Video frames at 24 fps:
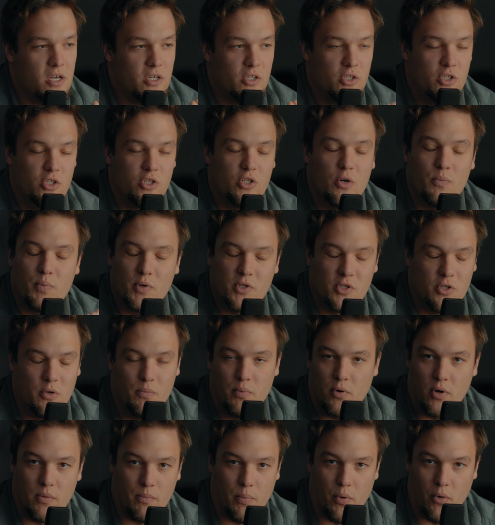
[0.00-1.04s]
super,
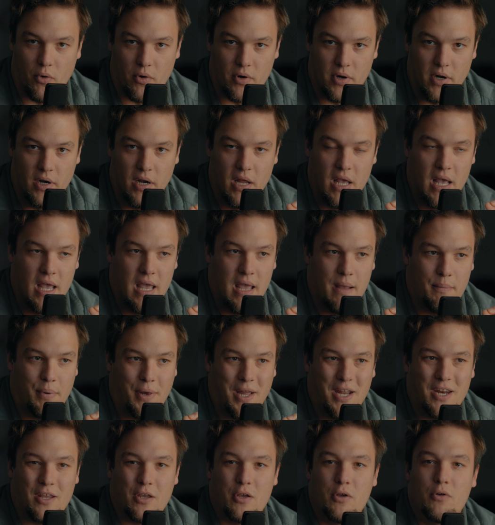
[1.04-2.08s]
super important and
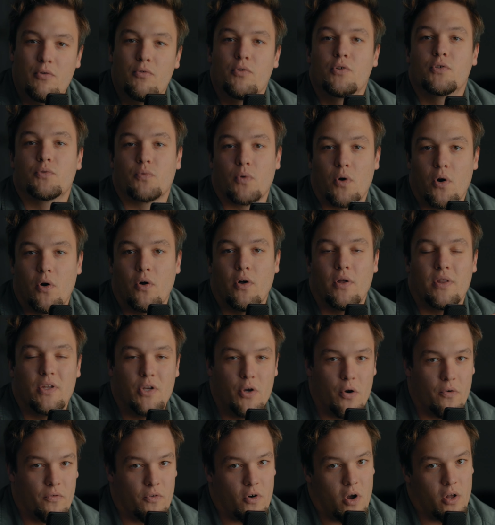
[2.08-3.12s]
played a huge role in
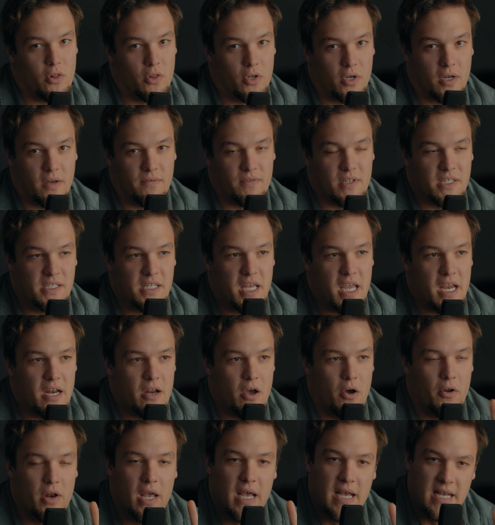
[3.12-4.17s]
the overall look of this
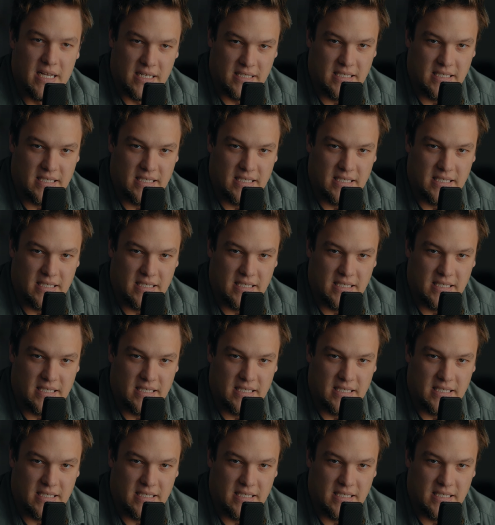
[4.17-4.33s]
keynote.